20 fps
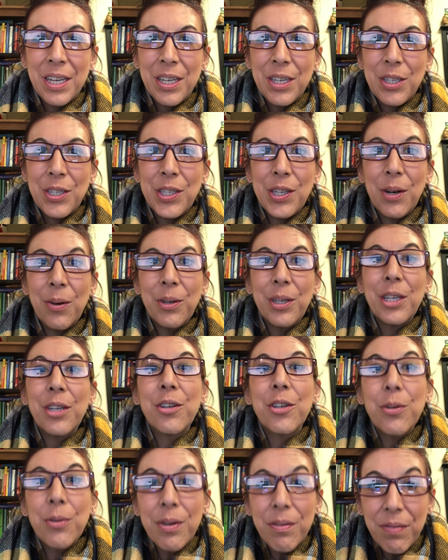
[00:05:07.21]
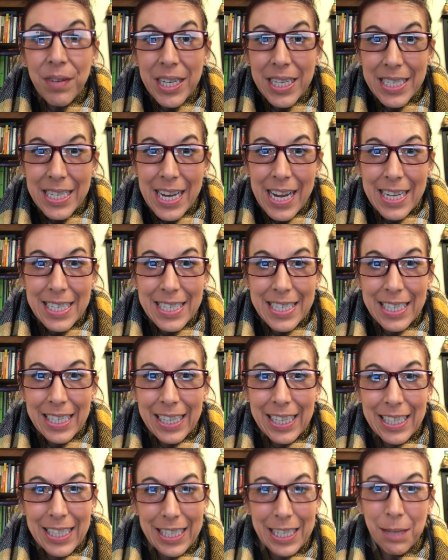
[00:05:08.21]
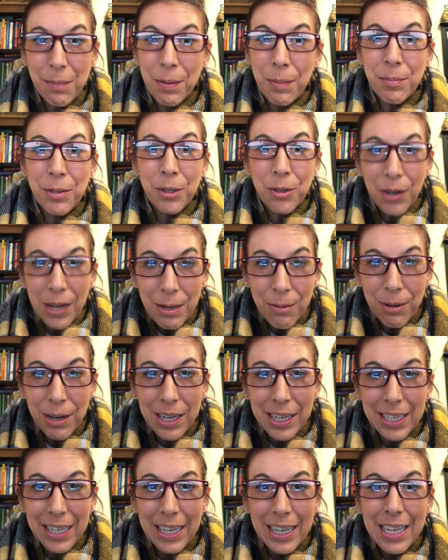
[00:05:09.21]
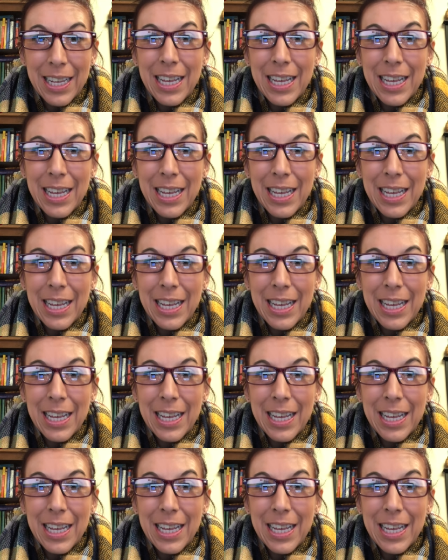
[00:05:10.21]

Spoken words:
So you're doing fantastic. Keep up the great work.